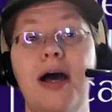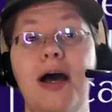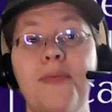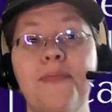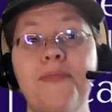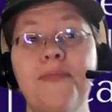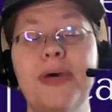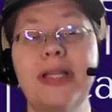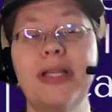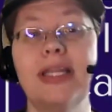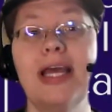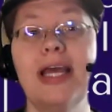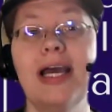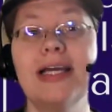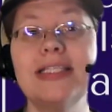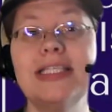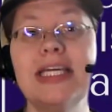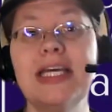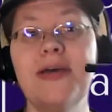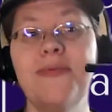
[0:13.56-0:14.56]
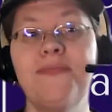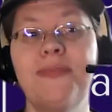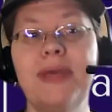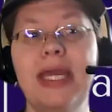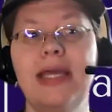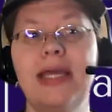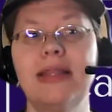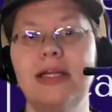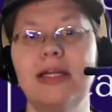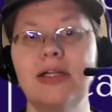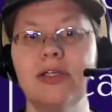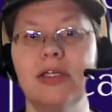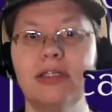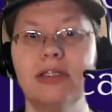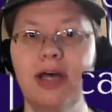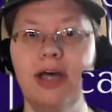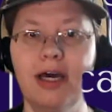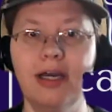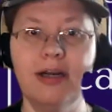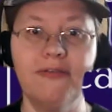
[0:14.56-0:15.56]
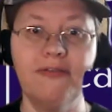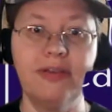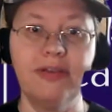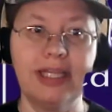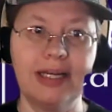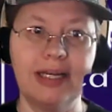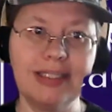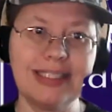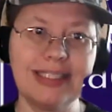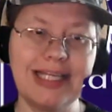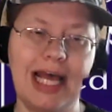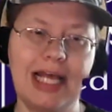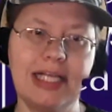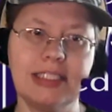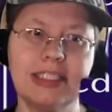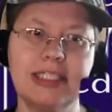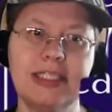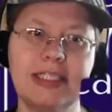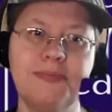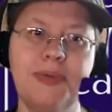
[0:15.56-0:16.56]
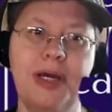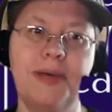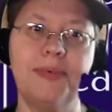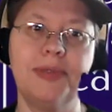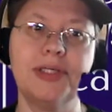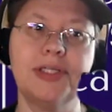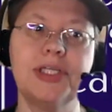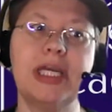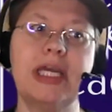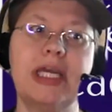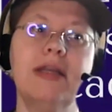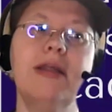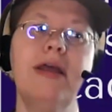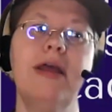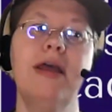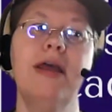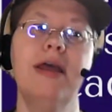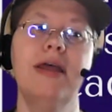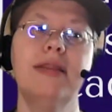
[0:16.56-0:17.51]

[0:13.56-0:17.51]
But the idea being there's a lot of little tasks in publishing